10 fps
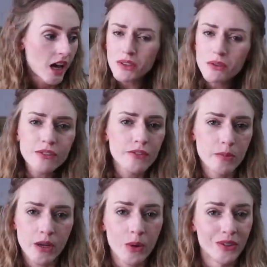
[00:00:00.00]
Beautiful
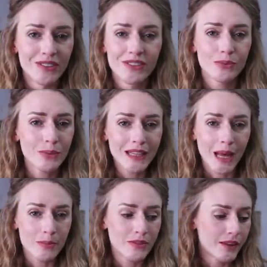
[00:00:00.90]
begonias, really,
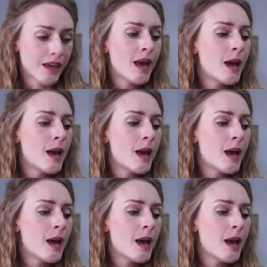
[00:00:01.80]
absolutely.